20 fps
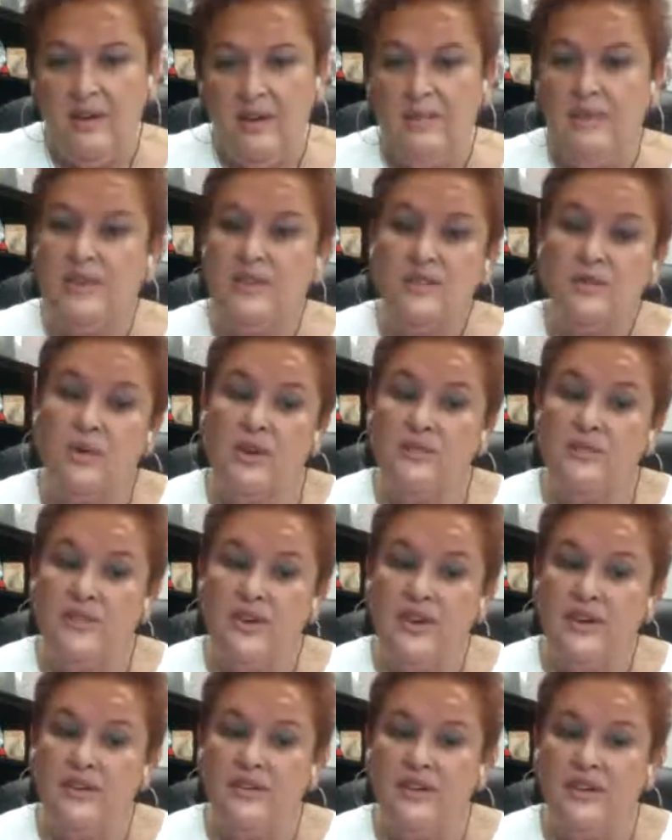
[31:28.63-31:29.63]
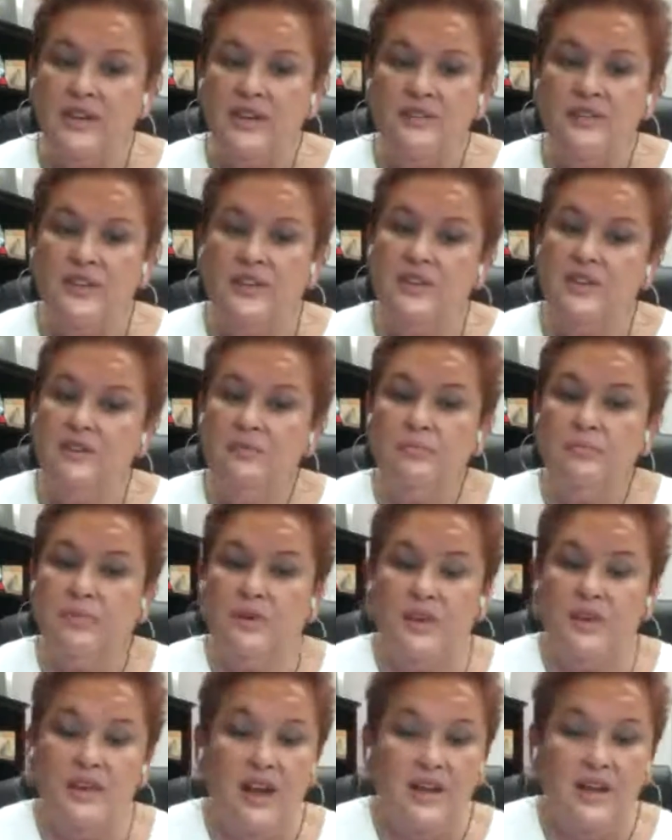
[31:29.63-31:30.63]
Because quite frankly, if you didn't
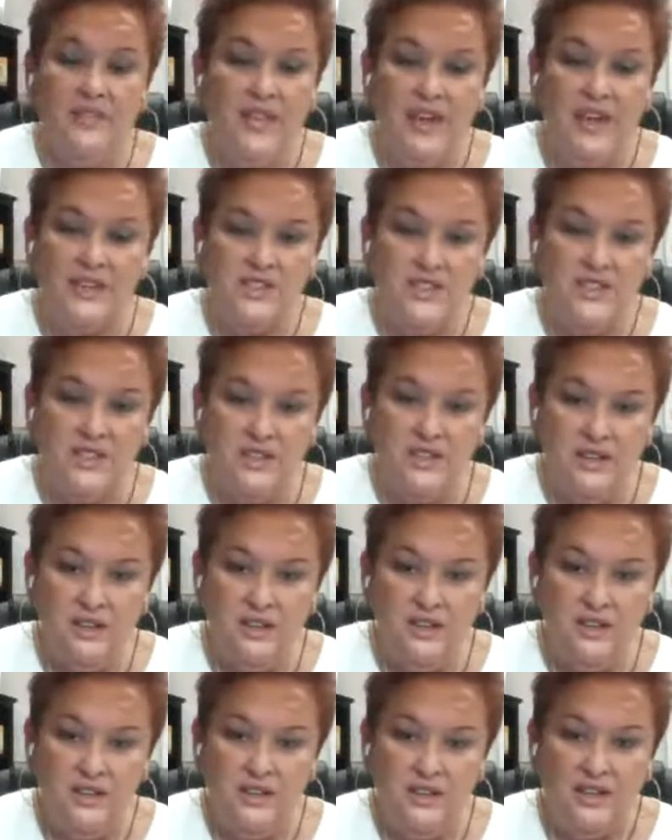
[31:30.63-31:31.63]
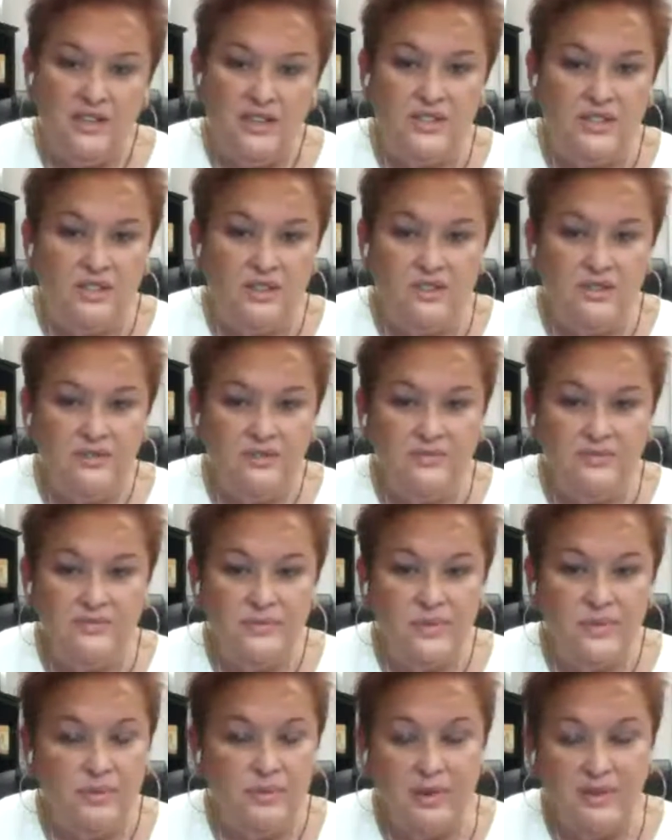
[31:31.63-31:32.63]
put it on that sheet, it's your
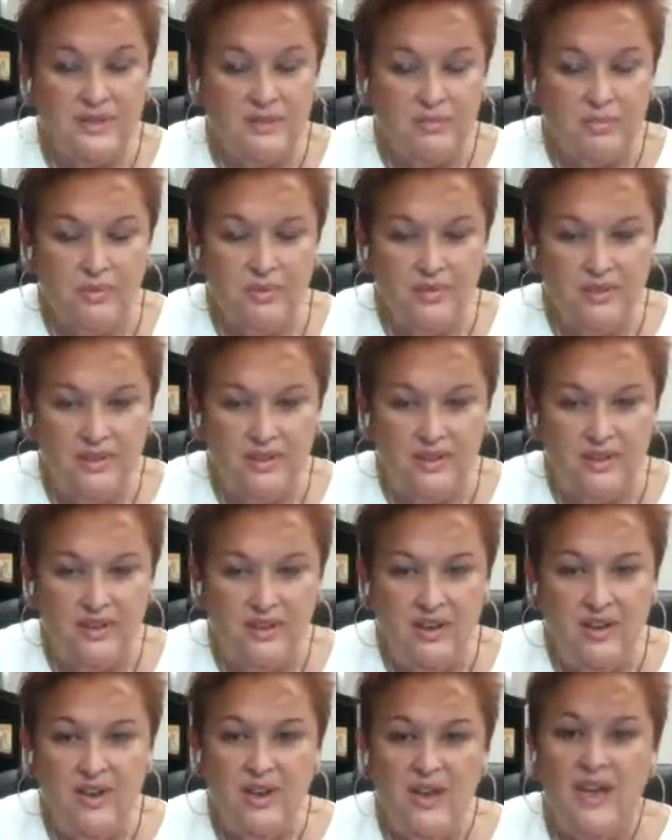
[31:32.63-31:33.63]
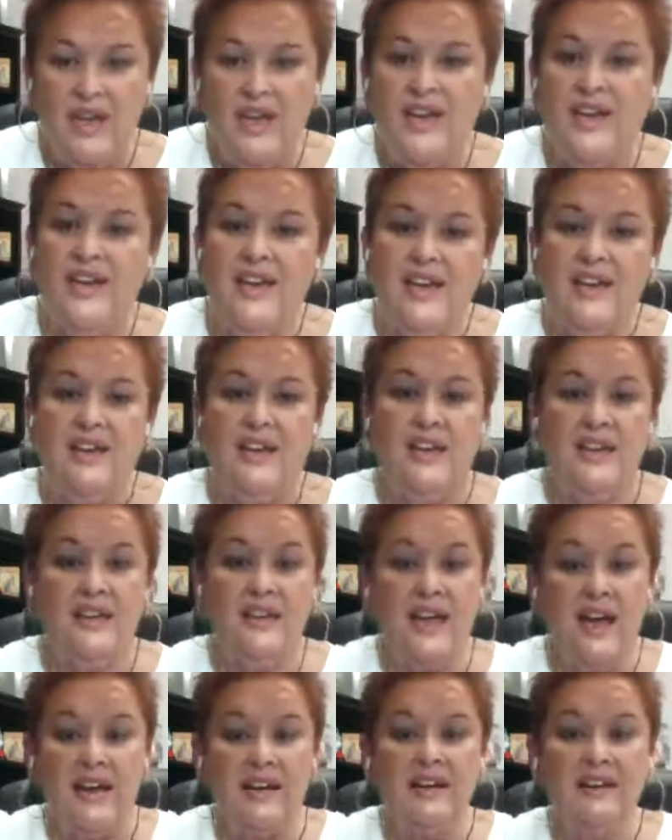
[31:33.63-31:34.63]
responsibility, and
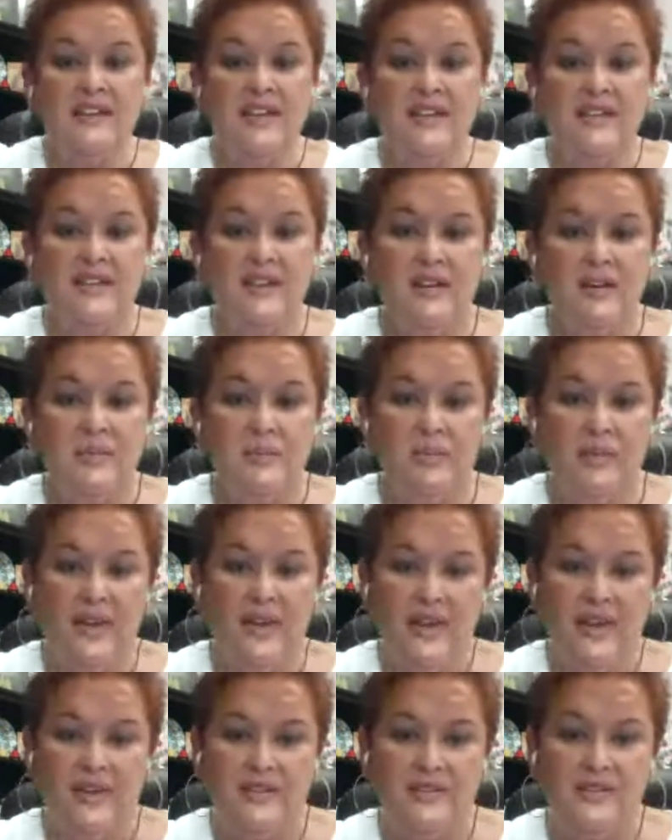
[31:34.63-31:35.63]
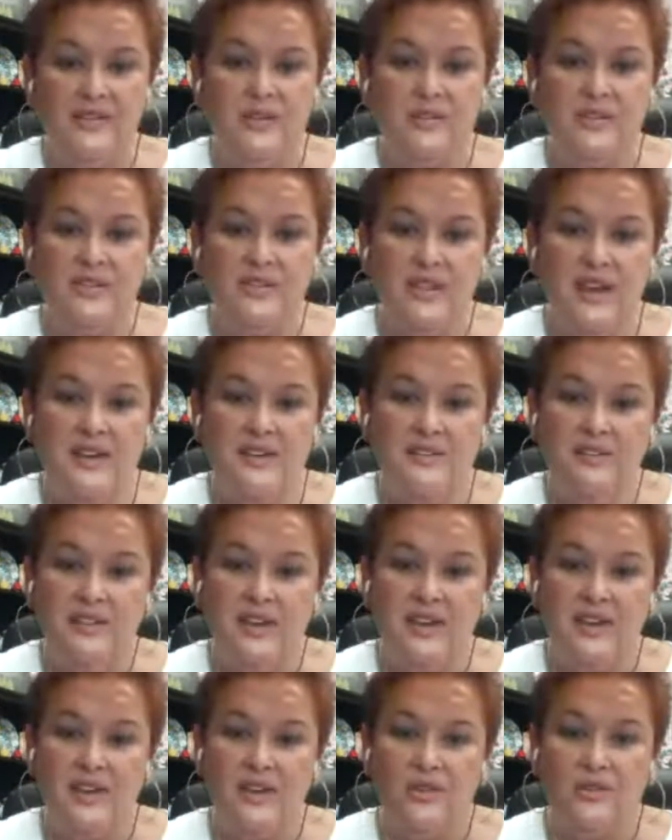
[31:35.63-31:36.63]
it kind of lays out a plan. So it's kind of
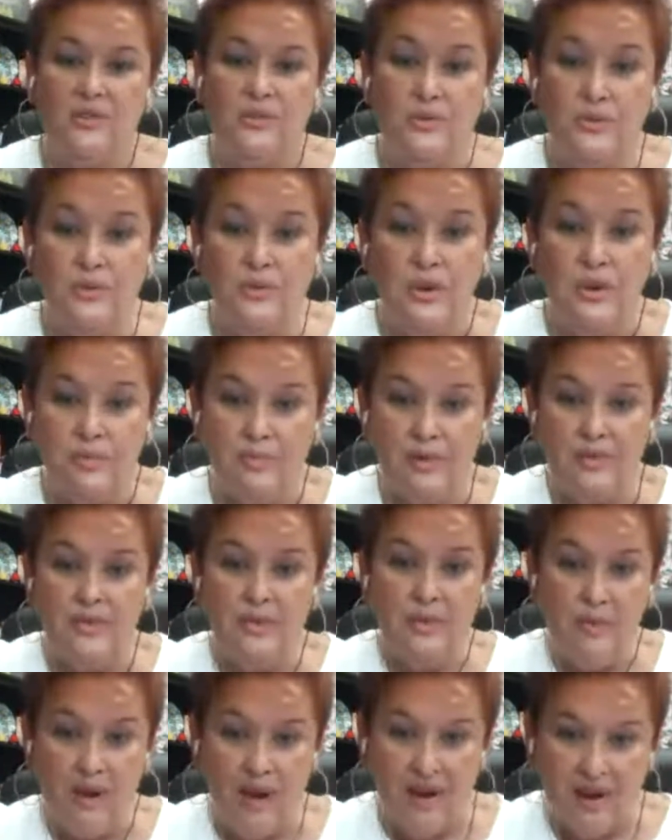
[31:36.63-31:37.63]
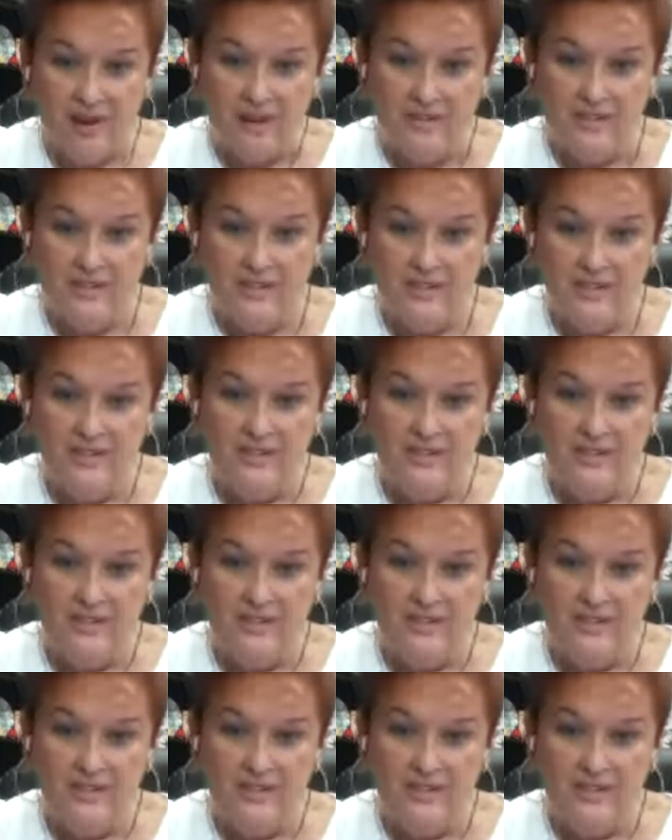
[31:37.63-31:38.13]
like you threw it up on the wall.